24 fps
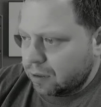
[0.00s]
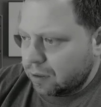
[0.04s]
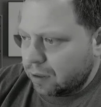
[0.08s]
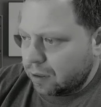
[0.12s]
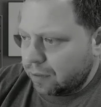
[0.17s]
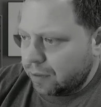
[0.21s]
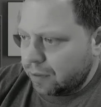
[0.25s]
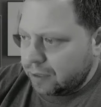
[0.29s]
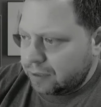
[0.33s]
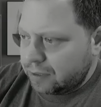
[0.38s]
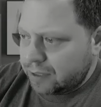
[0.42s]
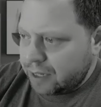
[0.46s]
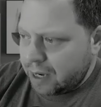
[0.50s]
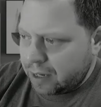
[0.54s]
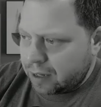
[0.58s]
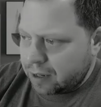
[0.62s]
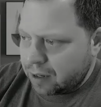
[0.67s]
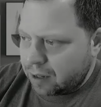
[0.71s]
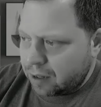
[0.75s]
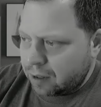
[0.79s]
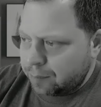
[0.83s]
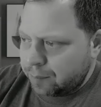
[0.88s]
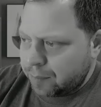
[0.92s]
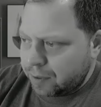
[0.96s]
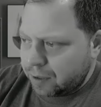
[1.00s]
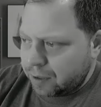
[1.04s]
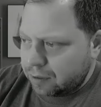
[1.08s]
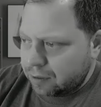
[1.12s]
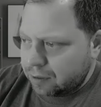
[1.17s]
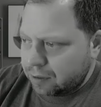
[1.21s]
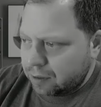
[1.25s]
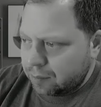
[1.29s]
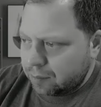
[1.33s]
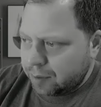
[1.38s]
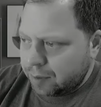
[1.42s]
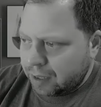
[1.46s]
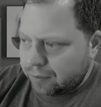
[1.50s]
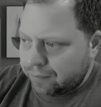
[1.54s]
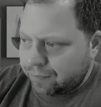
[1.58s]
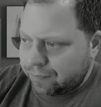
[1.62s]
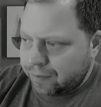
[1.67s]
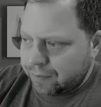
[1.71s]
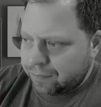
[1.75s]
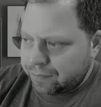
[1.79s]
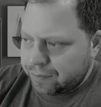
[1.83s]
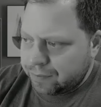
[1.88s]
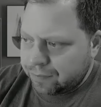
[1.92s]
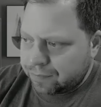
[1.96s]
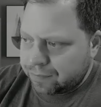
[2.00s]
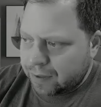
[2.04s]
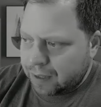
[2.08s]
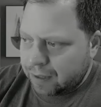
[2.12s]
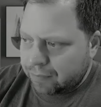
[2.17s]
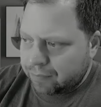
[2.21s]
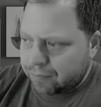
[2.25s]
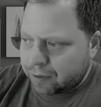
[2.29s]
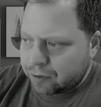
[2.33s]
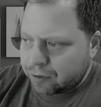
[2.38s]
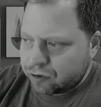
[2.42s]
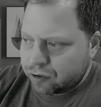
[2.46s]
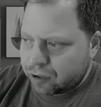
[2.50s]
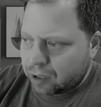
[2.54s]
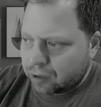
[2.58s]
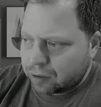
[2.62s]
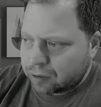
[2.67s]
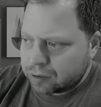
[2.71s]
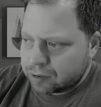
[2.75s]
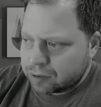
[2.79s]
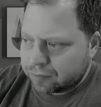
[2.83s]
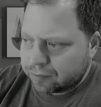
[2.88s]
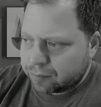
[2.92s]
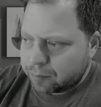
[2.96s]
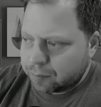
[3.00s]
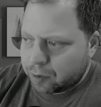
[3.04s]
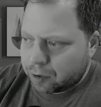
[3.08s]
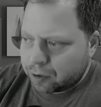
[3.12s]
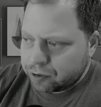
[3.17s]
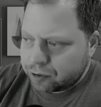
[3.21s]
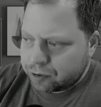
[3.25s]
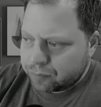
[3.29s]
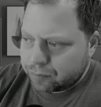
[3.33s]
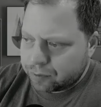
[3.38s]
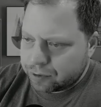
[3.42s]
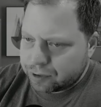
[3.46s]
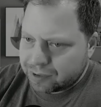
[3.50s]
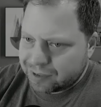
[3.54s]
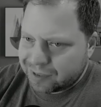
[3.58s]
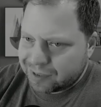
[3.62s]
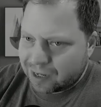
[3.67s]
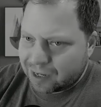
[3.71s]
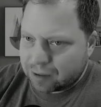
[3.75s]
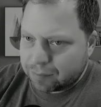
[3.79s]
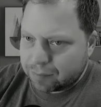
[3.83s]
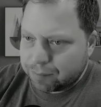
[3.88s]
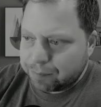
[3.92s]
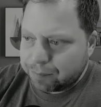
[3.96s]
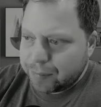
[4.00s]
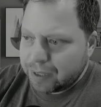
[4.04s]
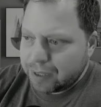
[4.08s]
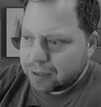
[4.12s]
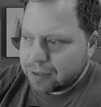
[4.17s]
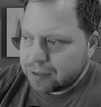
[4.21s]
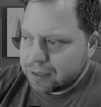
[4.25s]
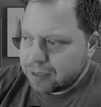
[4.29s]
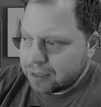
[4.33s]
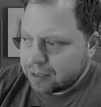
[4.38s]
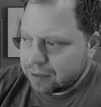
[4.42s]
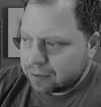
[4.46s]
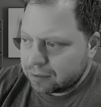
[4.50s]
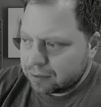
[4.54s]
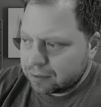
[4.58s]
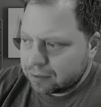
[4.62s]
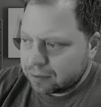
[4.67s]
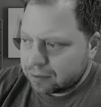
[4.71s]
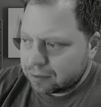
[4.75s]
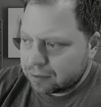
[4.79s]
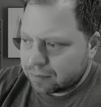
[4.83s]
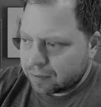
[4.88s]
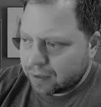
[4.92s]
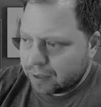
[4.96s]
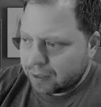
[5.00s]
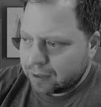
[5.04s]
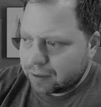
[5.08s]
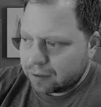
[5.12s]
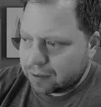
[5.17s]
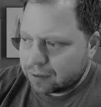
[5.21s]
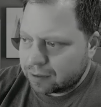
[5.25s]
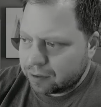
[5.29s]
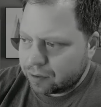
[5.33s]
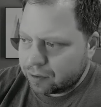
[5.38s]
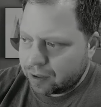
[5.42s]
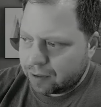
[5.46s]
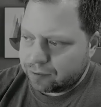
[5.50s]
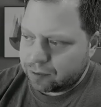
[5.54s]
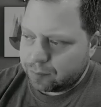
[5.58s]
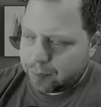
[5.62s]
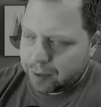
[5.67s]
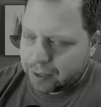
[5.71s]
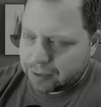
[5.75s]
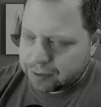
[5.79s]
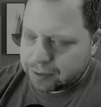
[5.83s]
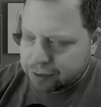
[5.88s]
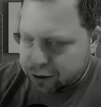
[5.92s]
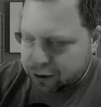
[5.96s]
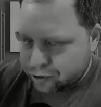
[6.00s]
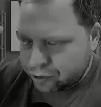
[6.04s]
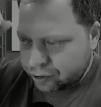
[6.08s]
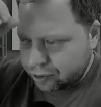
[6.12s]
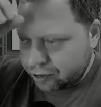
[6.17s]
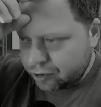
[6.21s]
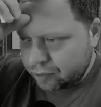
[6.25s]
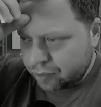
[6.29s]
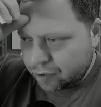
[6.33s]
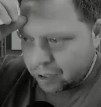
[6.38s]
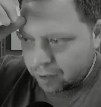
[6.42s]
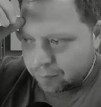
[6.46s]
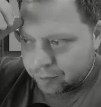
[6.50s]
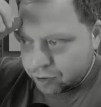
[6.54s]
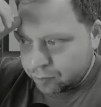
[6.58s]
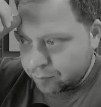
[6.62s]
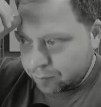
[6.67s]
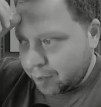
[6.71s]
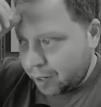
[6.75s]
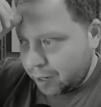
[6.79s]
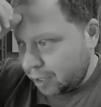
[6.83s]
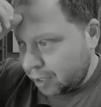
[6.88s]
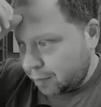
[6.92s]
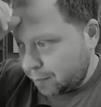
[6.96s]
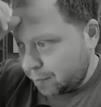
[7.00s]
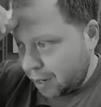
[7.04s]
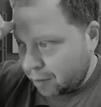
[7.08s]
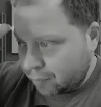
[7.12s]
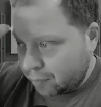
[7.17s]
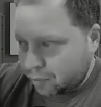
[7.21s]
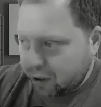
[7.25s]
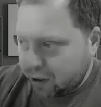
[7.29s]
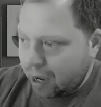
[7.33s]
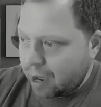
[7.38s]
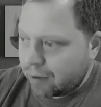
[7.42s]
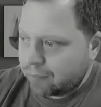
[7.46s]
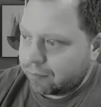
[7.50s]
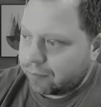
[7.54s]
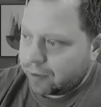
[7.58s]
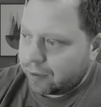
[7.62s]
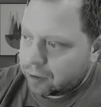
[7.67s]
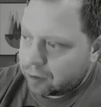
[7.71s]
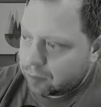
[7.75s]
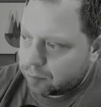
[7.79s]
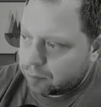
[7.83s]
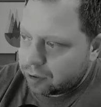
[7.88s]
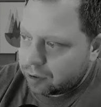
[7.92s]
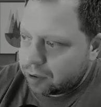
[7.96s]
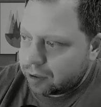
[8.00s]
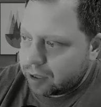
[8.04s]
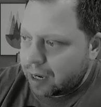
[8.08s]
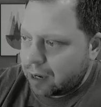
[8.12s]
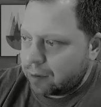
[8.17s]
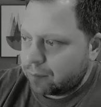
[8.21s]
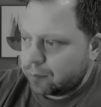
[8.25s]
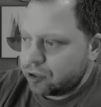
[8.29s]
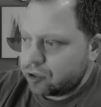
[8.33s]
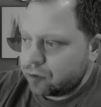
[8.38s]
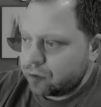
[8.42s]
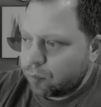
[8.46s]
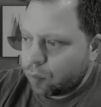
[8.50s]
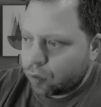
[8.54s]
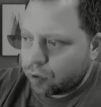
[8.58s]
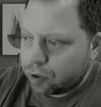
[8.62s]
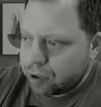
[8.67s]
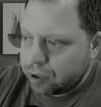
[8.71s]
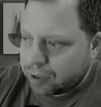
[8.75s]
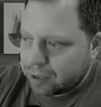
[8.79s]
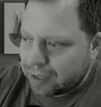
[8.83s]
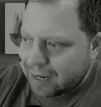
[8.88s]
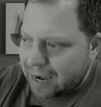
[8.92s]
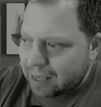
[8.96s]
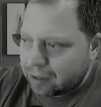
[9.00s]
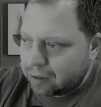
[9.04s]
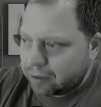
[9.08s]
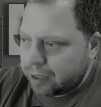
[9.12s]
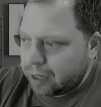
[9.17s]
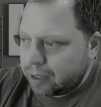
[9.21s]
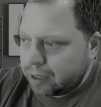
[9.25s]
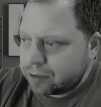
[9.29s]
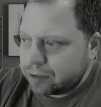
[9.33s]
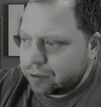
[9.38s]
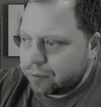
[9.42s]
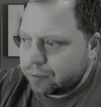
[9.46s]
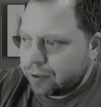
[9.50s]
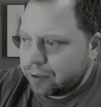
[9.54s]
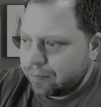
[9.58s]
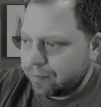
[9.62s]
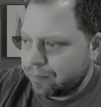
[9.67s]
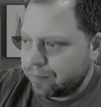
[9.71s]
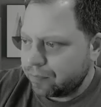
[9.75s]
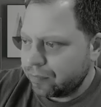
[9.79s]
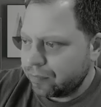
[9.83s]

They take up about $5,500 of margin, which is not a big deal, right? You have to pay attention to how much buying power you have available and how much more you can allocate to it.